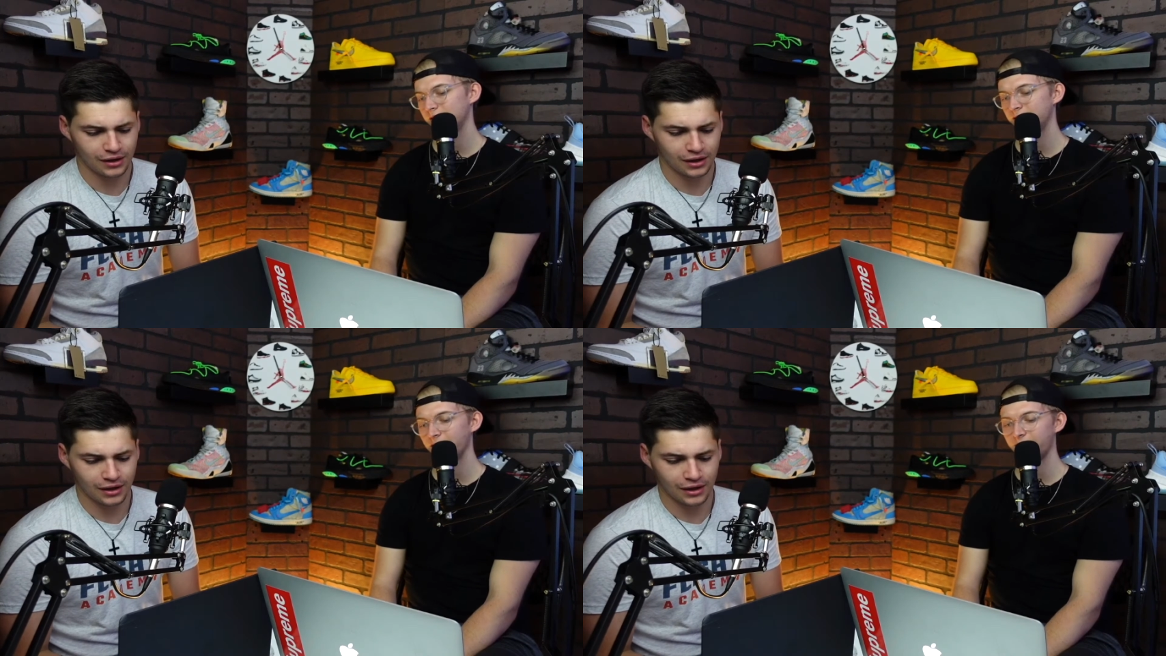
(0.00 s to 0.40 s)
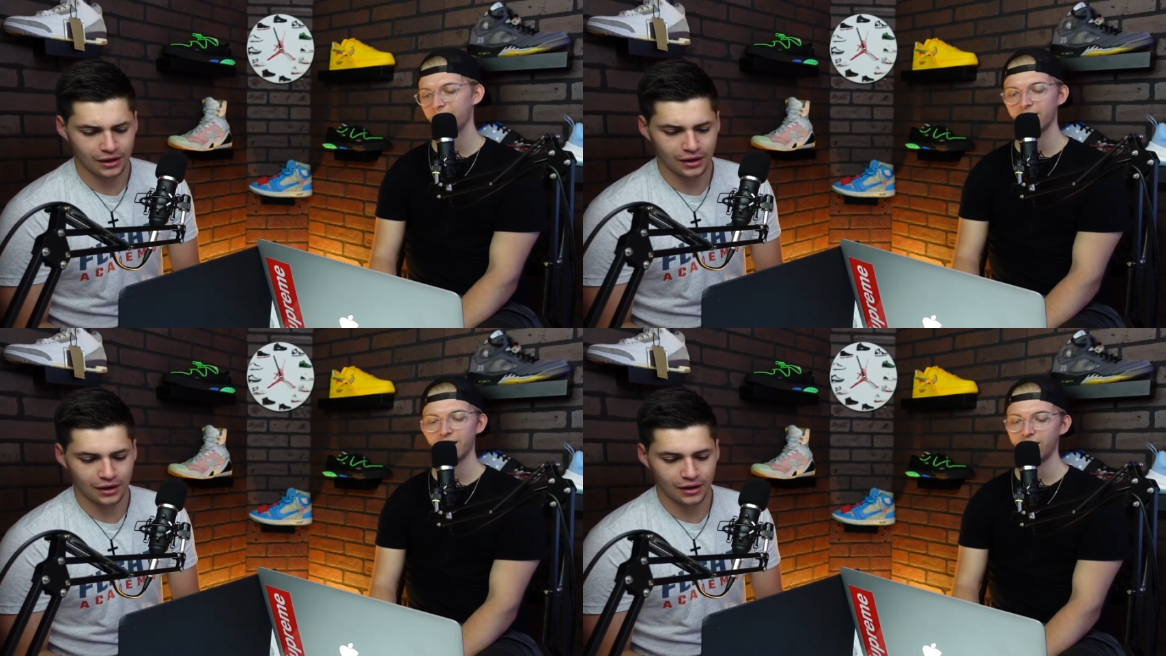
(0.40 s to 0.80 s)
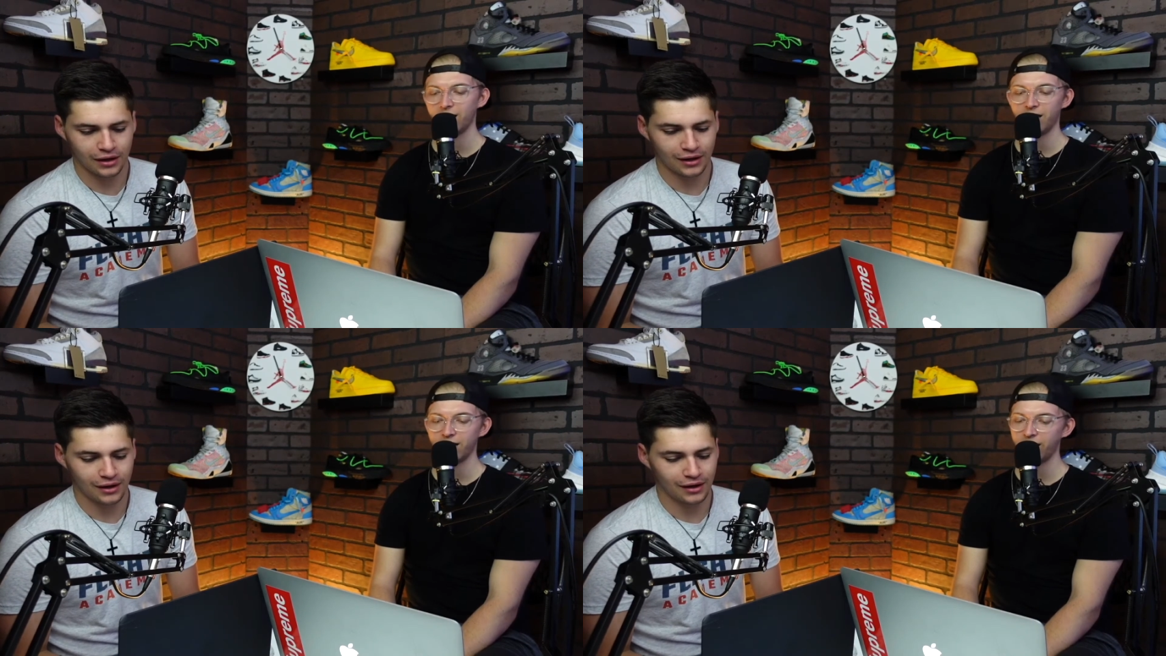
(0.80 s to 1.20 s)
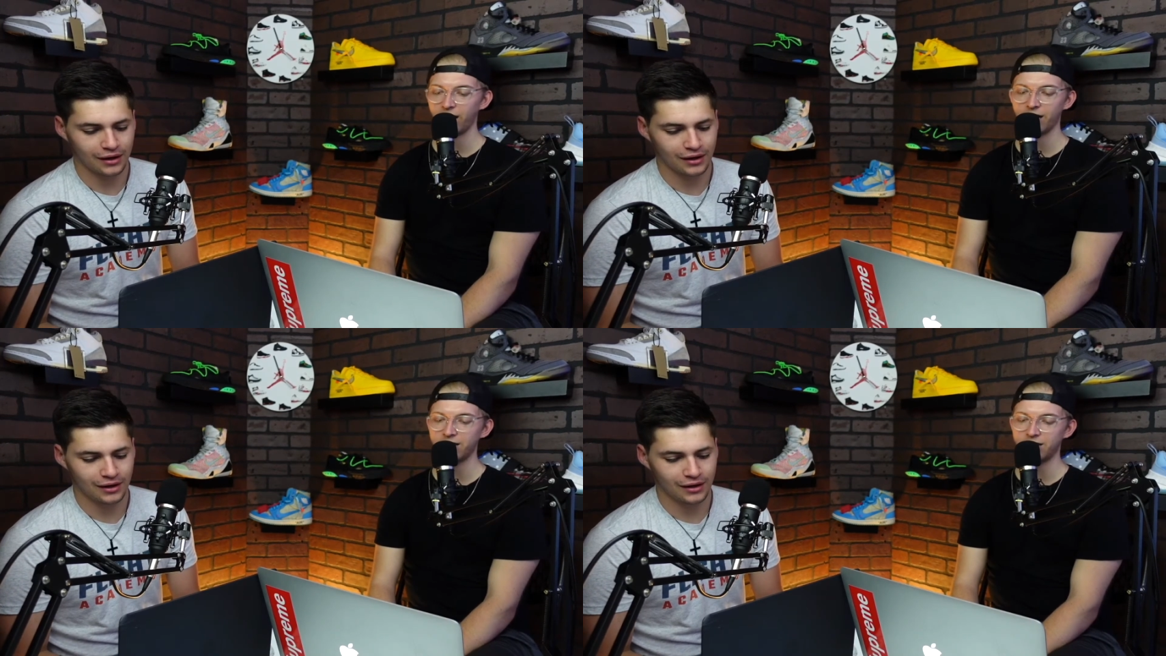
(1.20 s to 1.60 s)
Speaker 1: Yeah, yeah,
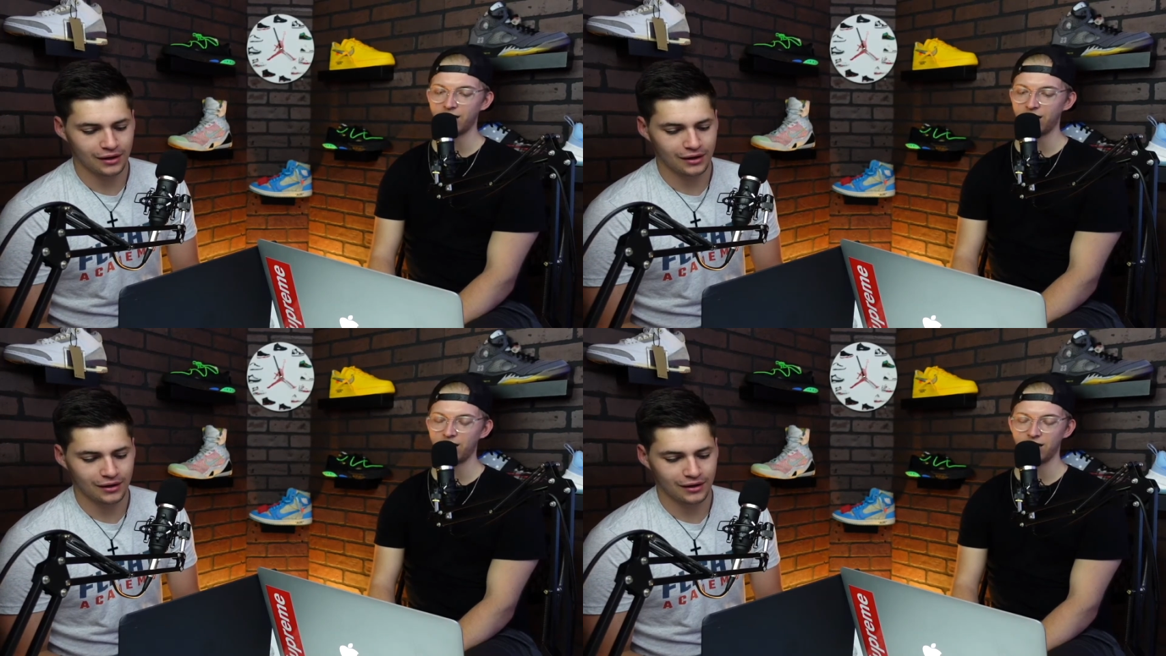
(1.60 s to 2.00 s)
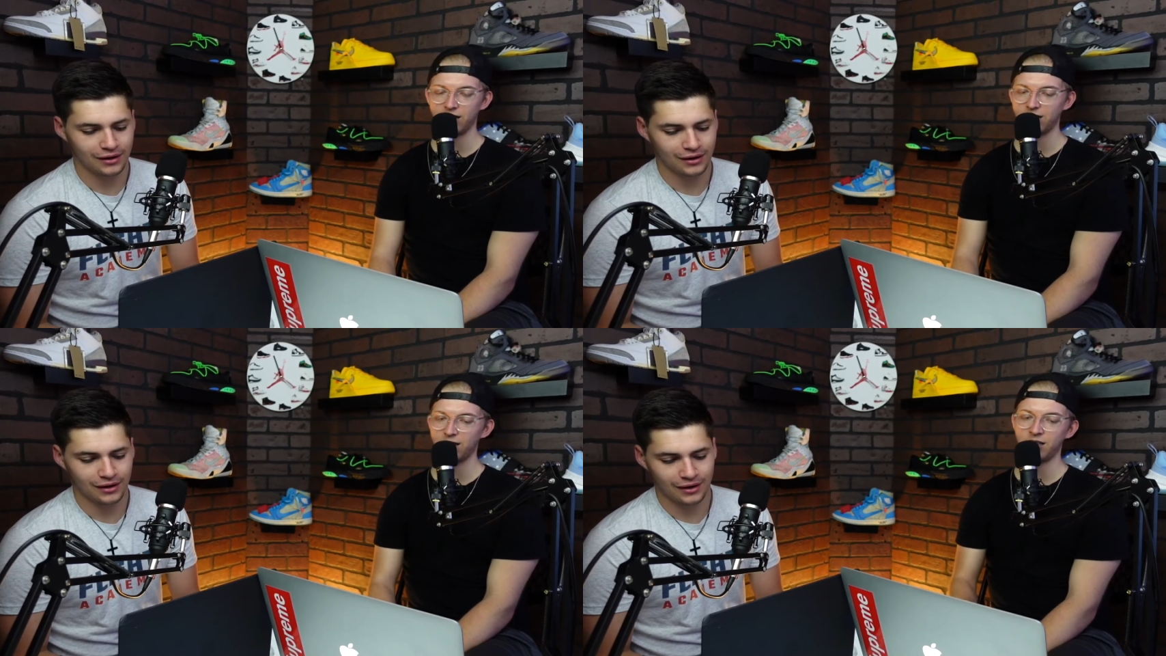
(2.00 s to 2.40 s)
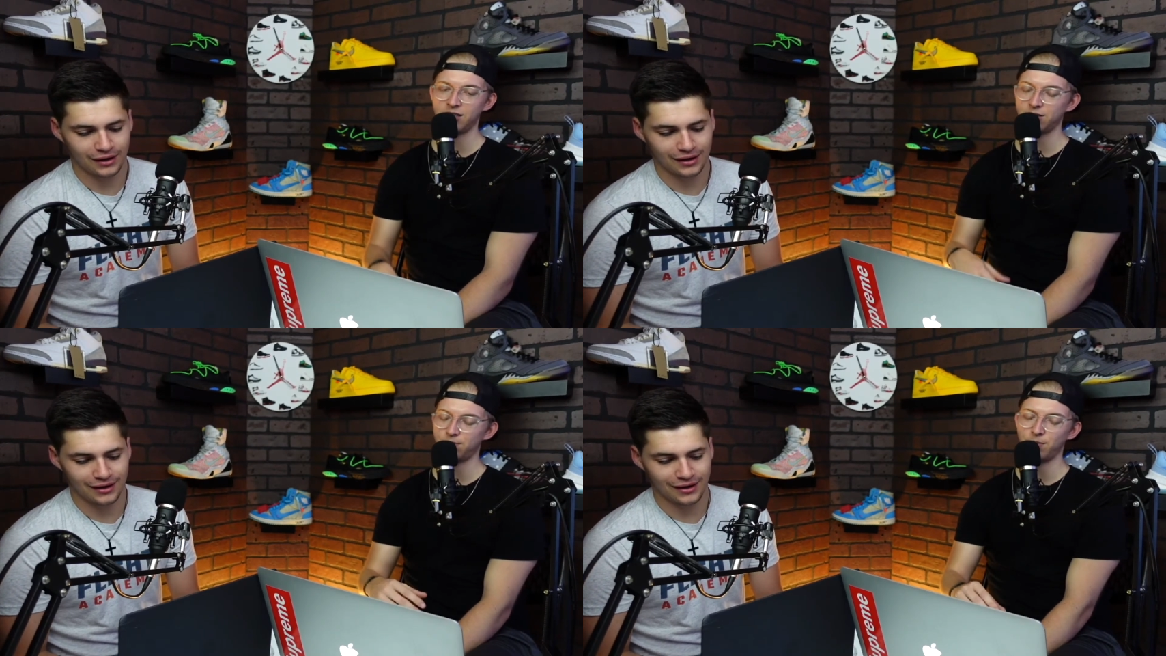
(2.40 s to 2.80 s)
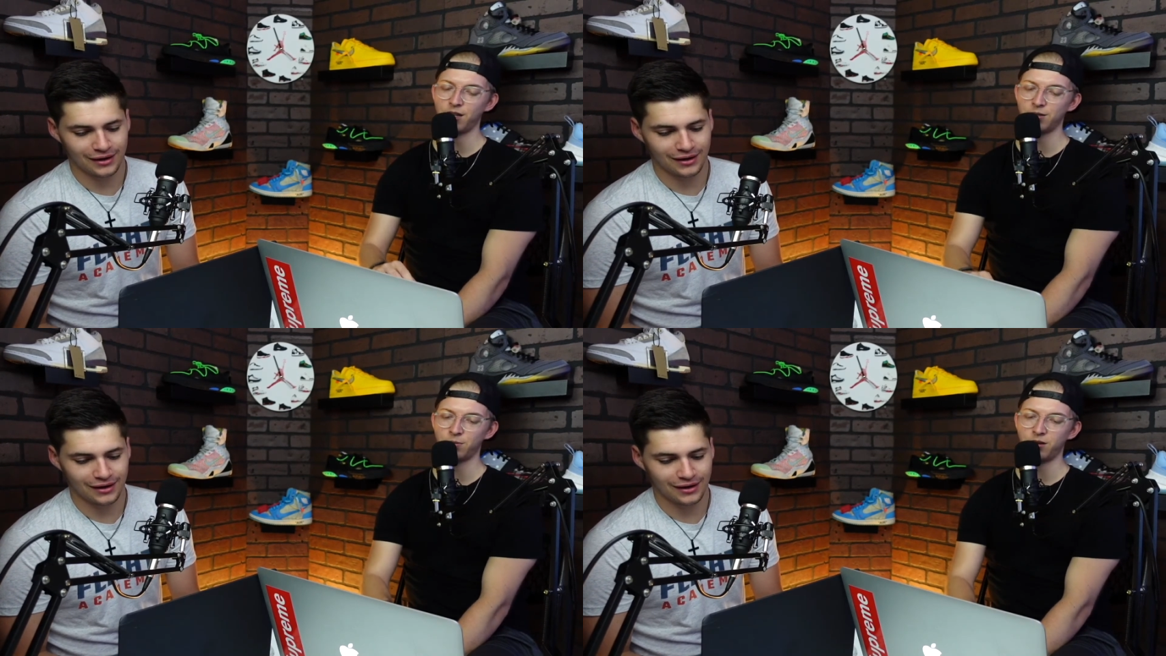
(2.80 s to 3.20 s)
it's uh it's
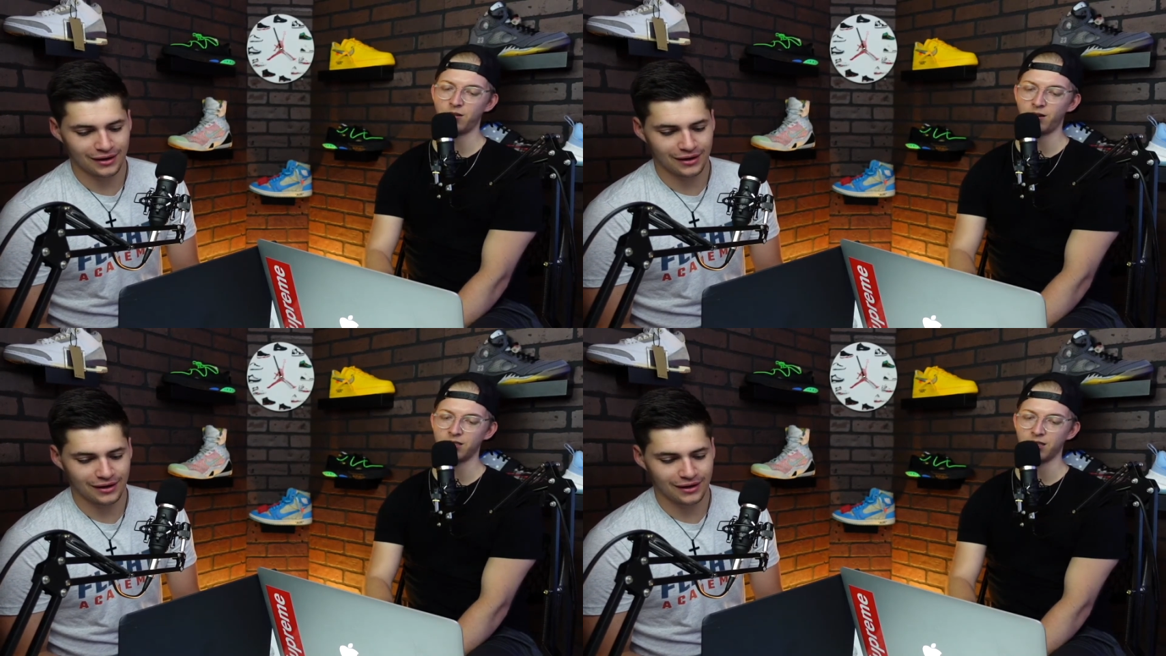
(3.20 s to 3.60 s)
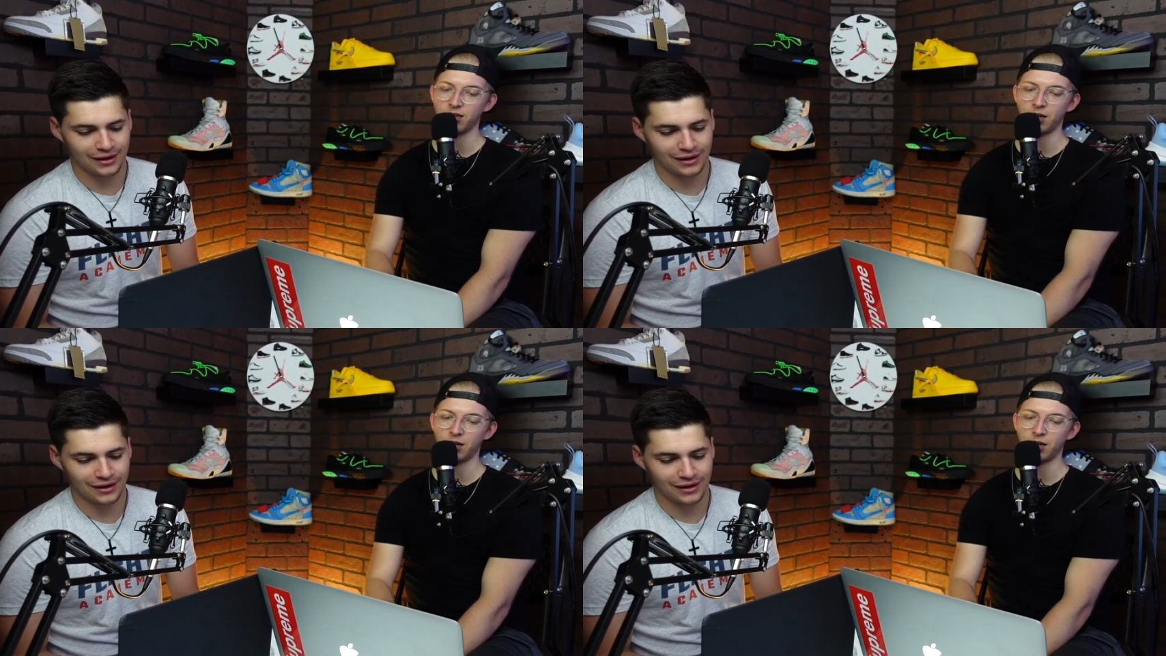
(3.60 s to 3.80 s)
it's pretty crazy.